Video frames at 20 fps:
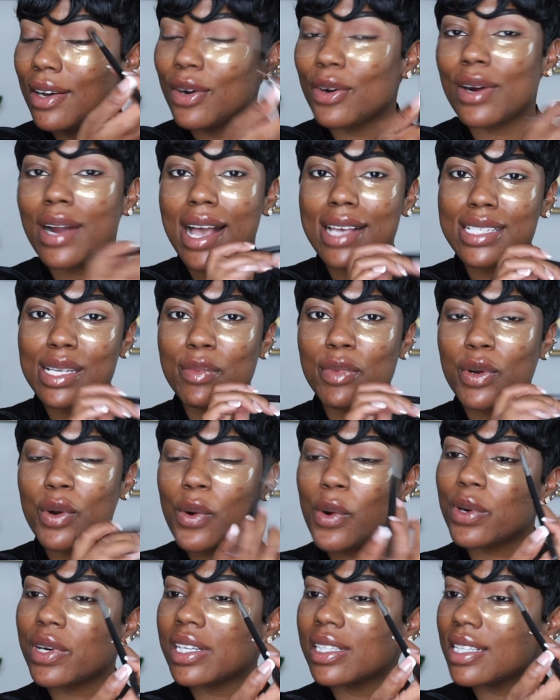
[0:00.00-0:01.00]
or as I'm
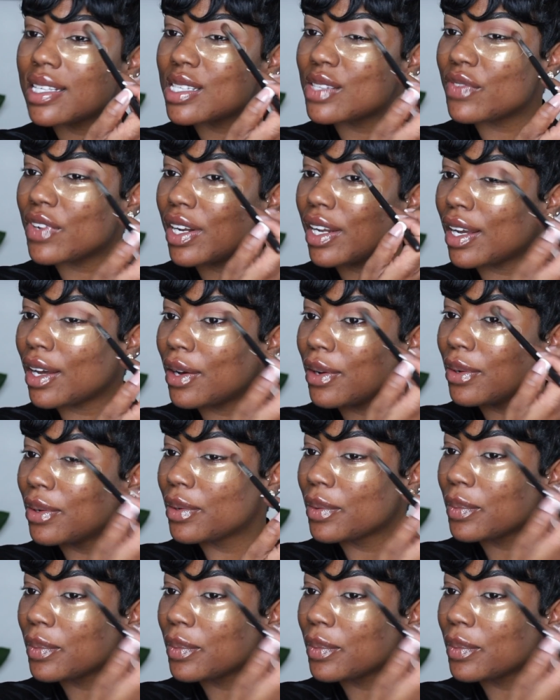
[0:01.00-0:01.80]
recording this video.